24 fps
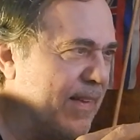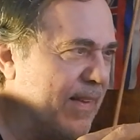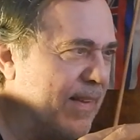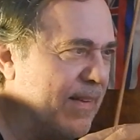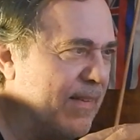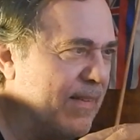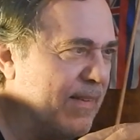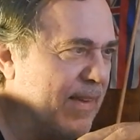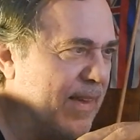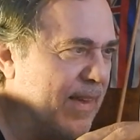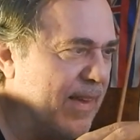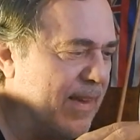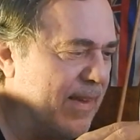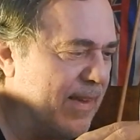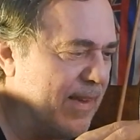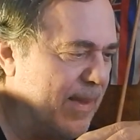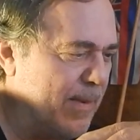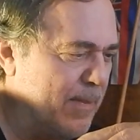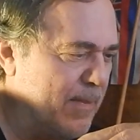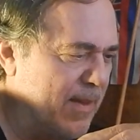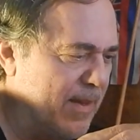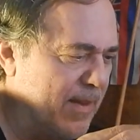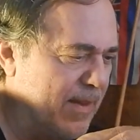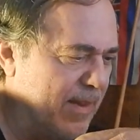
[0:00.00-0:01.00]
Okay,
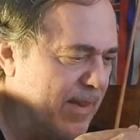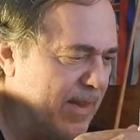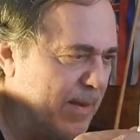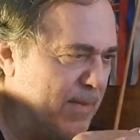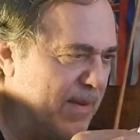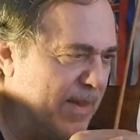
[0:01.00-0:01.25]
come on.